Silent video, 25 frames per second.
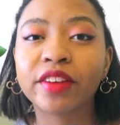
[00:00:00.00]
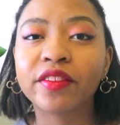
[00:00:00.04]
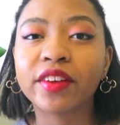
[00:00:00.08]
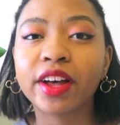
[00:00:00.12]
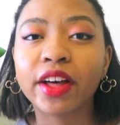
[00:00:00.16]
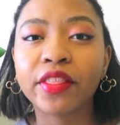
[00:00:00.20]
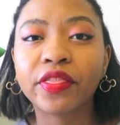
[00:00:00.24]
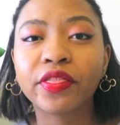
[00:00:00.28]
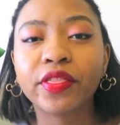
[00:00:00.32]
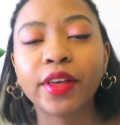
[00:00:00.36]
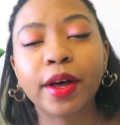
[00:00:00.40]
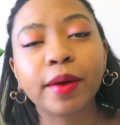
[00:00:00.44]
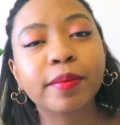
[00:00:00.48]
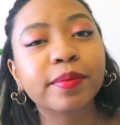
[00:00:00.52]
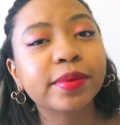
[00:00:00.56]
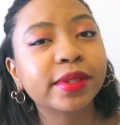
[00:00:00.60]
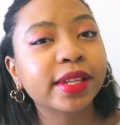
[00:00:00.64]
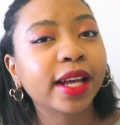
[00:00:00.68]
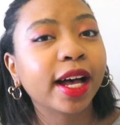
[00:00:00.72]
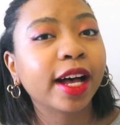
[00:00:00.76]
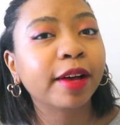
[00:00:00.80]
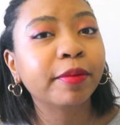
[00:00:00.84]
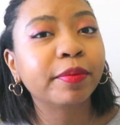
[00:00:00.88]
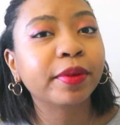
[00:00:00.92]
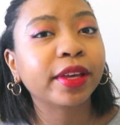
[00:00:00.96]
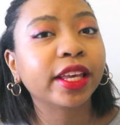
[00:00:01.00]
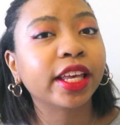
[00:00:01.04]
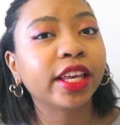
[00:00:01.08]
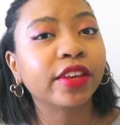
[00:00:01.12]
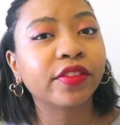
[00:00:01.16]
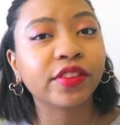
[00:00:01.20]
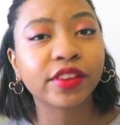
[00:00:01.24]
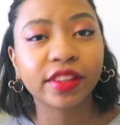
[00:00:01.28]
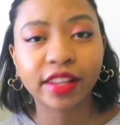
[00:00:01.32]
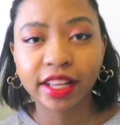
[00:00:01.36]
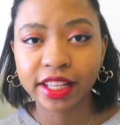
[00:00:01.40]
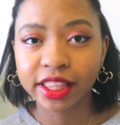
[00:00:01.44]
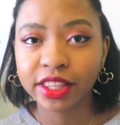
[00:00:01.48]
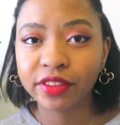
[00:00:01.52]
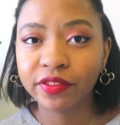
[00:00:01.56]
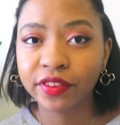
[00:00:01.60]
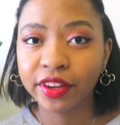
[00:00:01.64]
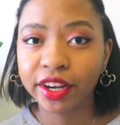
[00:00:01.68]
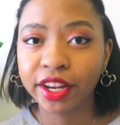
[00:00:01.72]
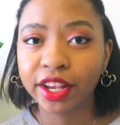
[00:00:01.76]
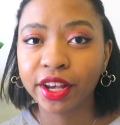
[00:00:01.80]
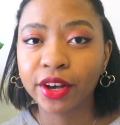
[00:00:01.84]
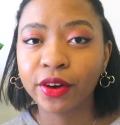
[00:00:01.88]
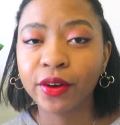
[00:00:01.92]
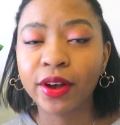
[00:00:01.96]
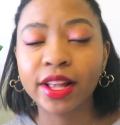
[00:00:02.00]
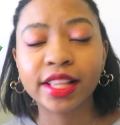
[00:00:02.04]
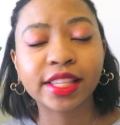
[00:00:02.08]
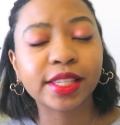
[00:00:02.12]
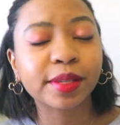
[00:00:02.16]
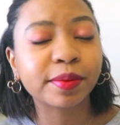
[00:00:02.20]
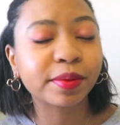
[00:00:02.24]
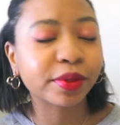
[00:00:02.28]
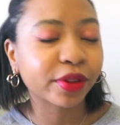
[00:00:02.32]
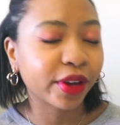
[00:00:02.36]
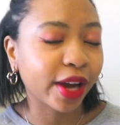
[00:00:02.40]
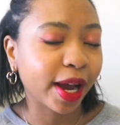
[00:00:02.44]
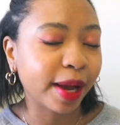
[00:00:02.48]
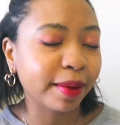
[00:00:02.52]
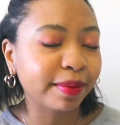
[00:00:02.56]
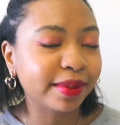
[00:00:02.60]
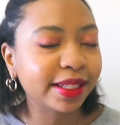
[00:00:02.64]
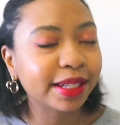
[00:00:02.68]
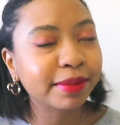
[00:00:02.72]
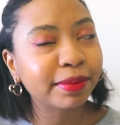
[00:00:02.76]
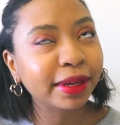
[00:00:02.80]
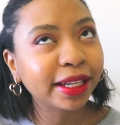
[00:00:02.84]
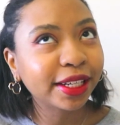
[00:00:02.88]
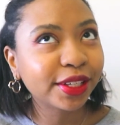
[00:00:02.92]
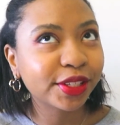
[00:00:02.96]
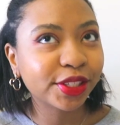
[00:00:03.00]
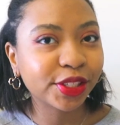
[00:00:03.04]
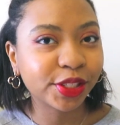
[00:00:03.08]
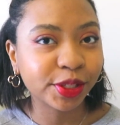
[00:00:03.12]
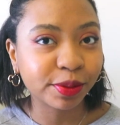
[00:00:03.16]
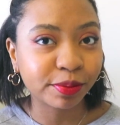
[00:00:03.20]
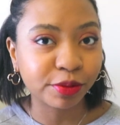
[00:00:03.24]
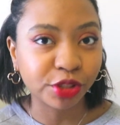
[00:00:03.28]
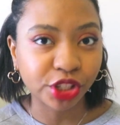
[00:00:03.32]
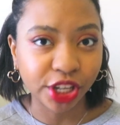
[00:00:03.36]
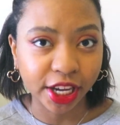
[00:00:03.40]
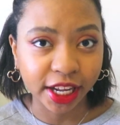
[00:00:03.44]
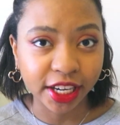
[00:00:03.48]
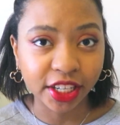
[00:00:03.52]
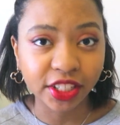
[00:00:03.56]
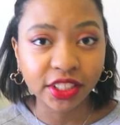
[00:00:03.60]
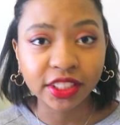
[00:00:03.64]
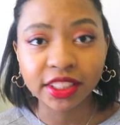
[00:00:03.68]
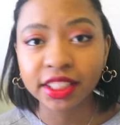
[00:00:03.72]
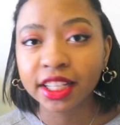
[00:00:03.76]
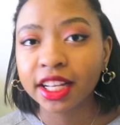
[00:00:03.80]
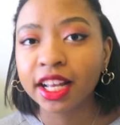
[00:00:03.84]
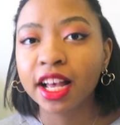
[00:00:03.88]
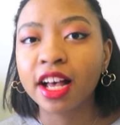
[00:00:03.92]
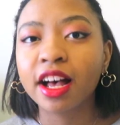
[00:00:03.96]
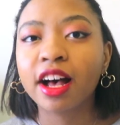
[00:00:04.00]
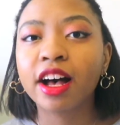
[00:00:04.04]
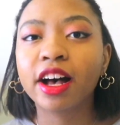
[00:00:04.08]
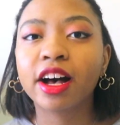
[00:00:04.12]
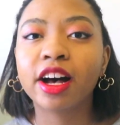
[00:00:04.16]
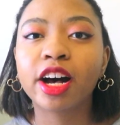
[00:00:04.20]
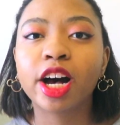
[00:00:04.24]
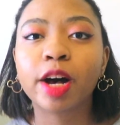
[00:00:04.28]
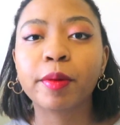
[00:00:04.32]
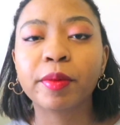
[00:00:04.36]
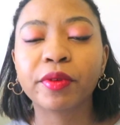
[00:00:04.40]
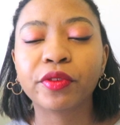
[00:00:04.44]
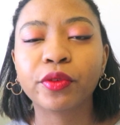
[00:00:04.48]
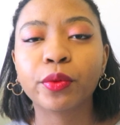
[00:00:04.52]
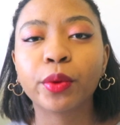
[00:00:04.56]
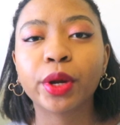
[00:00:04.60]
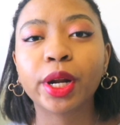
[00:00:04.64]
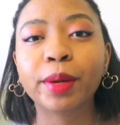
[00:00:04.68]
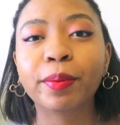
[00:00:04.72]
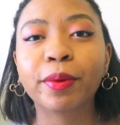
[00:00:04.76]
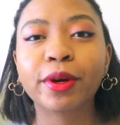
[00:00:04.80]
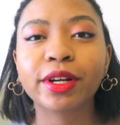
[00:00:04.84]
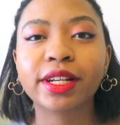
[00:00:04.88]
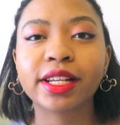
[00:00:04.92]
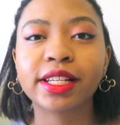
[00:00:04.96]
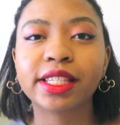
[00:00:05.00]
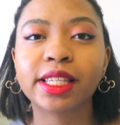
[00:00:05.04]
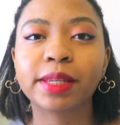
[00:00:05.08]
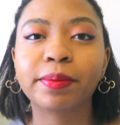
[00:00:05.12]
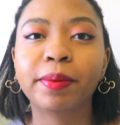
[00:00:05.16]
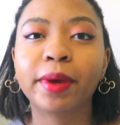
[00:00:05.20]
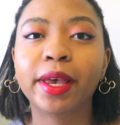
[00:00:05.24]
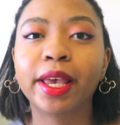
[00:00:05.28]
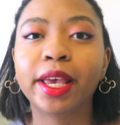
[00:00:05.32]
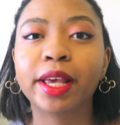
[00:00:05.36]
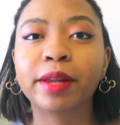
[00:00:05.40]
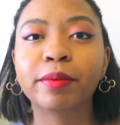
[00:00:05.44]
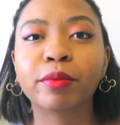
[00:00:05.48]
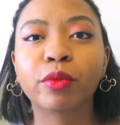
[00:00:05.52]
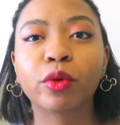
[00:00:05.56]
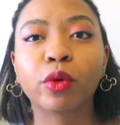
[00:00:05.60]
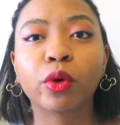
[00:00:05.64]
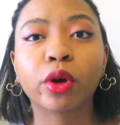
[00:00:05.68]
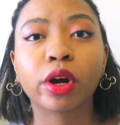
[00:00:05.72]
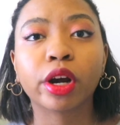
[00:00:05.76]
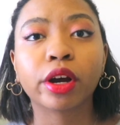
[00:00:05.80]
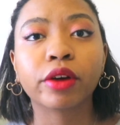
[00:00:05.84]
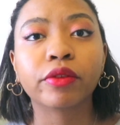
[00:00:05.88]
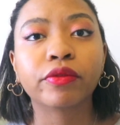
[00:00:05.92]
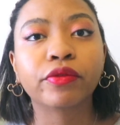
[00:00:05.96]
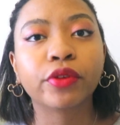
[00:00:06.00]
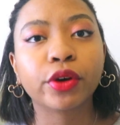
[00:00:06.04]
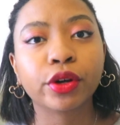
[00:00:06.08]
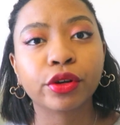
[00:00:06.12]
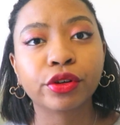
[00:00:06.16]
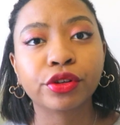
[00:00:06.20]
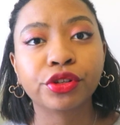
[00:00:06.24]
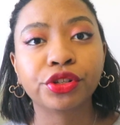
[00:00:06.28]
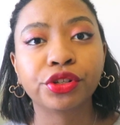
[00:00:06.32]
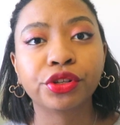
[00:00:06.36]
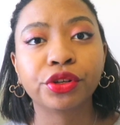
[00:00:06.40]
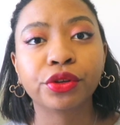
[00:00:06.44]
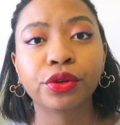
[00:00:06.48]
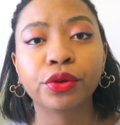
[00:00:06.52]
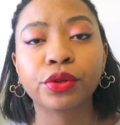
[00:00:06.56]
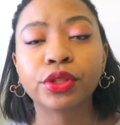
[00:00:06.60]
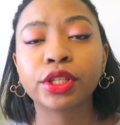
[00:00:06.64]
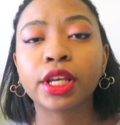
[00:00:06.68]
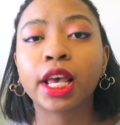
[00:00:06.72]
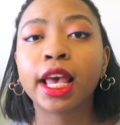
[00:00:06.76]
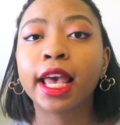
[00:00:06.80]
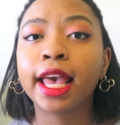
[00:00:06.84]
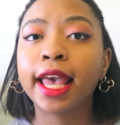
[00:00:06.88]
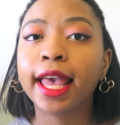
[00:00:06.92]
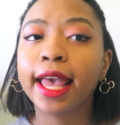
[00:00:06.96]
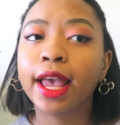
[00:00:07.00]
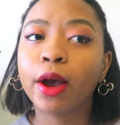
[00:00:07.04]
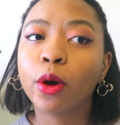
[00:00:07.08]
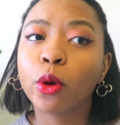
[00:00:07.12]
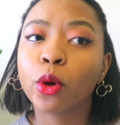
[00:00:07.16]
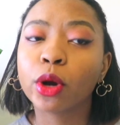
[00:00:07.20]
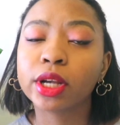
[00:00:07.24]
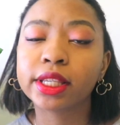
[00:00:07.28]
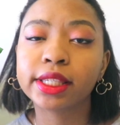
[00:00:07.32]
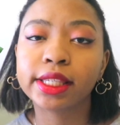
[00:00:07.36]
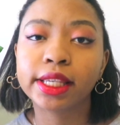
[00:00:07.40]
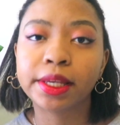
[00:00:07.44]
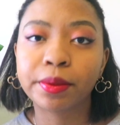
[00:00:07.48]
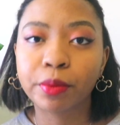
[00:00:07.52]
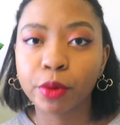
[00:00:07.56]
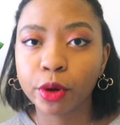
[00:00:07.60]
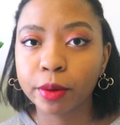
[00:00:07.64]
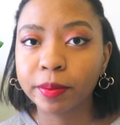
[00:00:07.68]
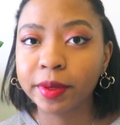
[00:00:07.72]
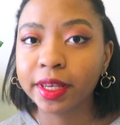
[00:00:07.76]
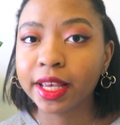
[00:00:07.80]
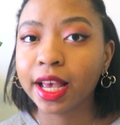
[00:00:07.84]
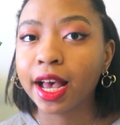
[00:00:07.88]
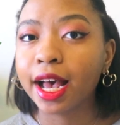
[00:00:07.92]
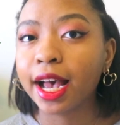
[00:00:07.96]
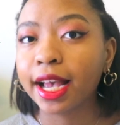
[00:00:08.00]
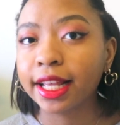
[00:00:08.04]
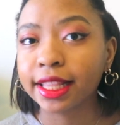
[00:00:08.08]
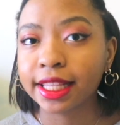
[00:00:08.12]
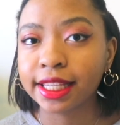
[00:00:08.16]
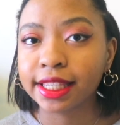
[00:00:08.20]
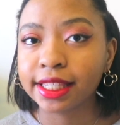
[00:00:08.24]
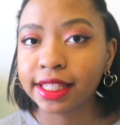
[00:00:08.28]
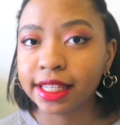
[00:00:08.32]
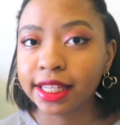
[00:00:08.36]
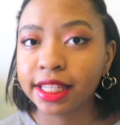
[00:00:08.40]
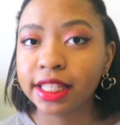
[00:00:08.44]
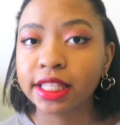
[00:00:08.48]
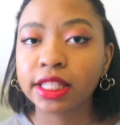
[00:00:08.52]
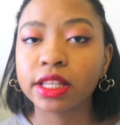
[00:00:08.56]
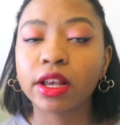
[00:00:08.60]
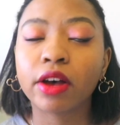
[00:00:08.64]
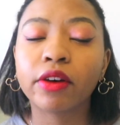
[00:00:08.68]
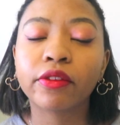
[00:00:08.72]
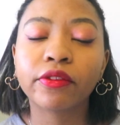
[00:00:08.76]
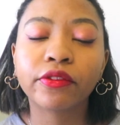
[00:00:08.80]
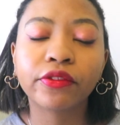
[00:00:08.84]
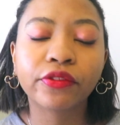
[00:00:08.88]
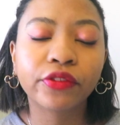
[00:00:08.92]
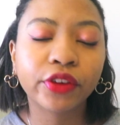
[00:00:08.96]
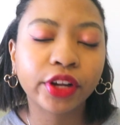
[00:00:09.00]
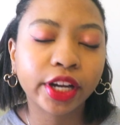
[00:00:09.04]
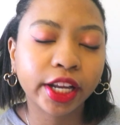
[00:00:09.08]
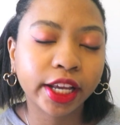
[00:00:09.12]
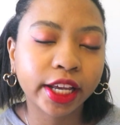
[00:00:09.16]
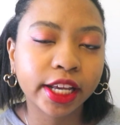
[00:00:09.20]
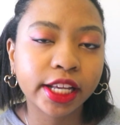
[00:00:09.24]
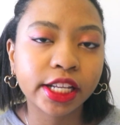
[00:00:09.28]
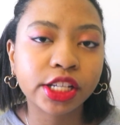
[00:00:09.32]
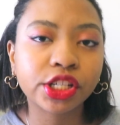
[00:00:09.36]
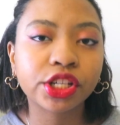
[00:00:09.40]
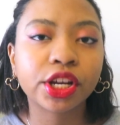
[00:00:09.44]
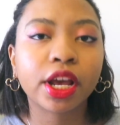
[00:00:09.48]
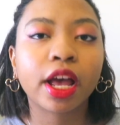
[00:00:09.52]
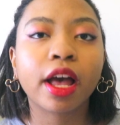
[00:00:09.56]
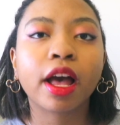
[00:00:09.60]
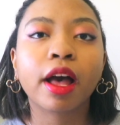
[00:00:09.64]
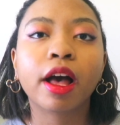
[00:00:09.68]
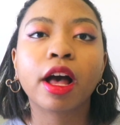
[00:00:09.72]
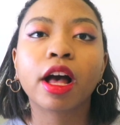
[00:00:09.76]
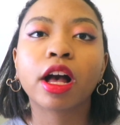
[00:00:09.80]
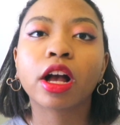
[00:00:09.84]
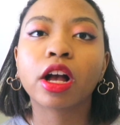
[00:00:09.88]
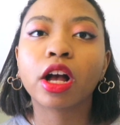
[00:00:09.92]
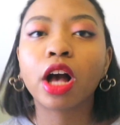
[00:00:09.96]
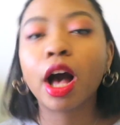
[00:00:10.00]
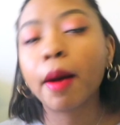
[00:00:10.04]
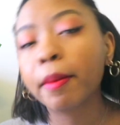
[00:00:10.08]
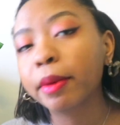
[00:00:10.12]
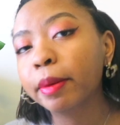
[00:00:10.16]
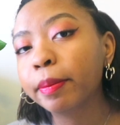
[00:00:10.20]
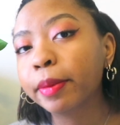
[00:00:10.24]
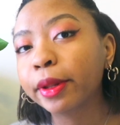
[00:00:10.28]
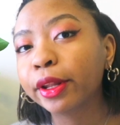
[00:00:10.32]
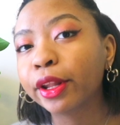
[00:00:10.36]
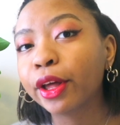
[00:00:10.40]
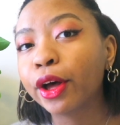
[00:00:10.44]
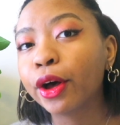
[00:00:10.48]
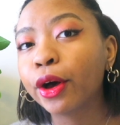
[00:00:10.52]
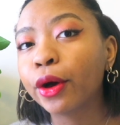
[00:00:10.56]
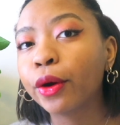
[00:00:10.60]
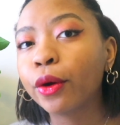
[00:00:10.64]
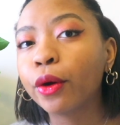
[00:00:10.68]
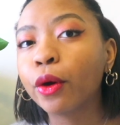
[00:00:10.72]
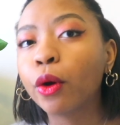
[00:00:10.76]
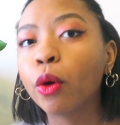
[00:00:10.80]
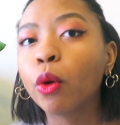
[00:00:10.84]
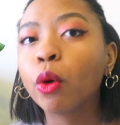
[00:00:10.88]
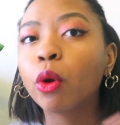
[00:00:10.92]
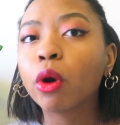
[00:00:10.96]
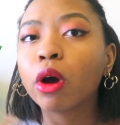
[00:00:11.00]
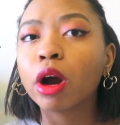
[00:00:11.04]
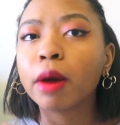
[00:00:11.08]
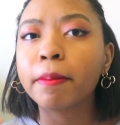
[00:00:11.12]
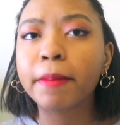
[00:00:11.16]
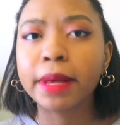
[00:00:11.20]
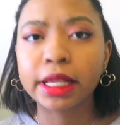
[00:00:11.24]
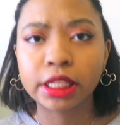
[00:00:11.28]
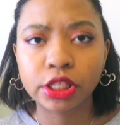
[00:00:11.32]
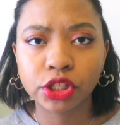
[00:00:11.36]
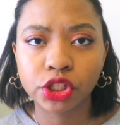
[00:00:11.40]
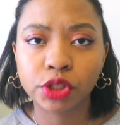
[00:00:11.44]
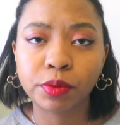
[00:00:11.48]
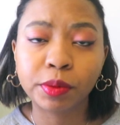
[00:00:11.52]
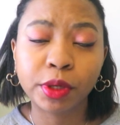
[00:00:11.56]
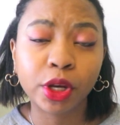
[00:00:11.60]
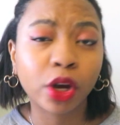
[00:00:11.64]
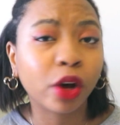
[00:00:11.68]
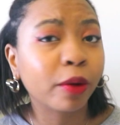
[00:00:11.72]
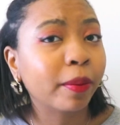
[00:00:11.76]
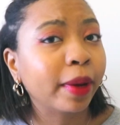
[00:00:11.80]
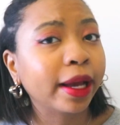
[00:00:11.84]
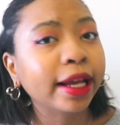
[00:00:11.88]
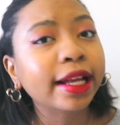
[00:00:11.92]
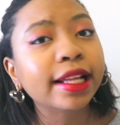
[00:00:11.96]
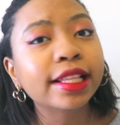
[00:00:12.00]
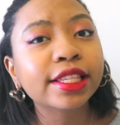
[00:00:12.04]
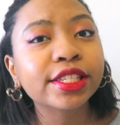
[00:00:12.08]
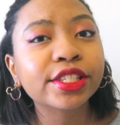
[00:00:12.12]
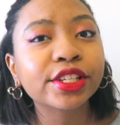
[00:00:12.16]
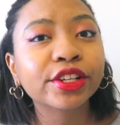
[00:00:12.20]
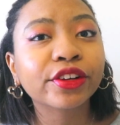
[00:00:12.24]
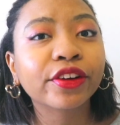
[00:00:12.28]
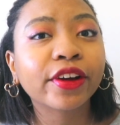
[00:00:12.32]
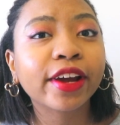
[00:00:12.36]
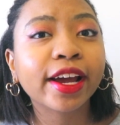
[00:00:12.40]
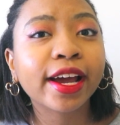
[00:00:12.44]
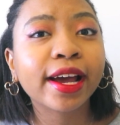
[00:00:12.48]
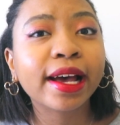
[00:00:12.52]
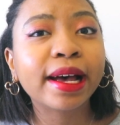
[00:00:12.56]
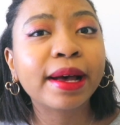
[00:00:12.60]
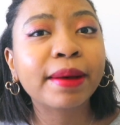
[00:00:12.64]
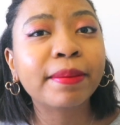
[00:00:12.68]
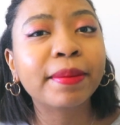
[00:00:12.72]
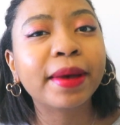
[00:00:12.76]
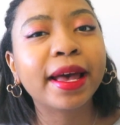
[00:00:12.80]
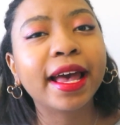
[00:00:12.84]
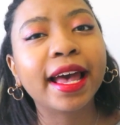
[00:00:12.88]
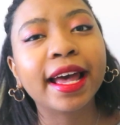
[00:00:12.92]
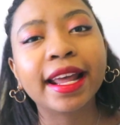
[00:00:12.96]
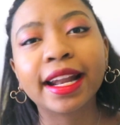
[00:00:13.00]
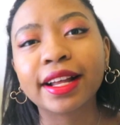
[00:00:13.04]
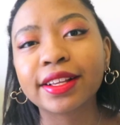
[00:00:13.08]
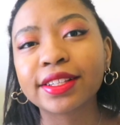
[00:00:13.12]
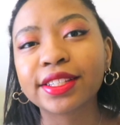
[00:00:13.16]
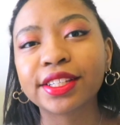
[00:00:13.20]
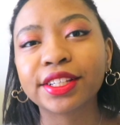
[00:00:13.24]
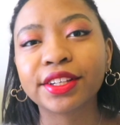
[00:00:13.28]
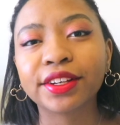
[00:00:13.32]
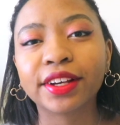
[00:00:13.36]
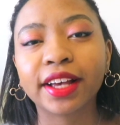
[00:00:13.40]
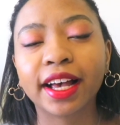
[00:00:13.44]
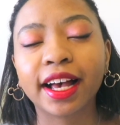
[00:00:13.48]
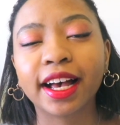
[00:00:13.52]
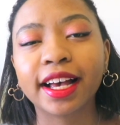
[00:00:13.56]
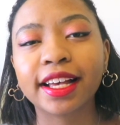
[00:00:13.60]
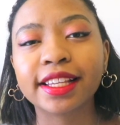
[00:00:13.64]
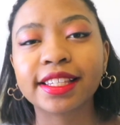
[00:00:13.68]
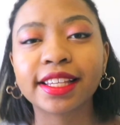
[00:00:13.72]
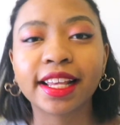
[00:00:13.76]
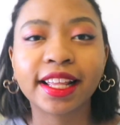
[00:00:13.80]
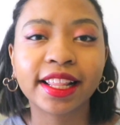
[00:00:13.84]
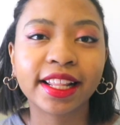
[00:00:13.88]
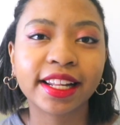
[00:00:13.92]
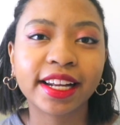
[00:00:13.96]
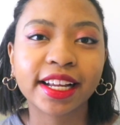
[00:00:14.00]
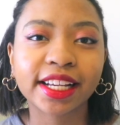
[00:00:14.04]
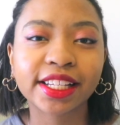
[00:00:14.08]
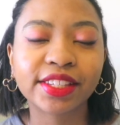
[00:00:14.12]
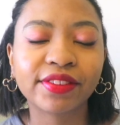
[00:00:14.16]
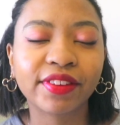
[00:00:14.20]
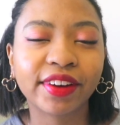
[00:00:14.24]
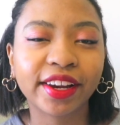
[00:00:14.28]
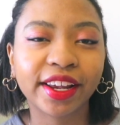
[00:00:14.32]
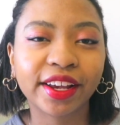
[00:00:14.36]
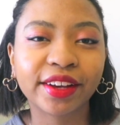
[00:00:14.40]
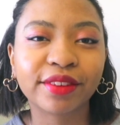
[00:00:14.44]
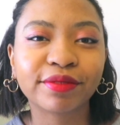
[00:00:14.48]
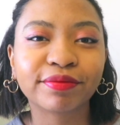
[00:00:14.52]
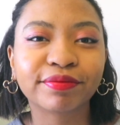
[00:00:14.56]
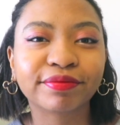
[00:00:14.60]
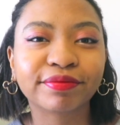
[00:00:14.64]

Give it a thumbs up if you liked the video and subscribe to my YouTube channel. If you want to participate in more photo shoots or see more behind the scenes footage, comment below or message me on my Instagram, and I'll see you guys in the next video.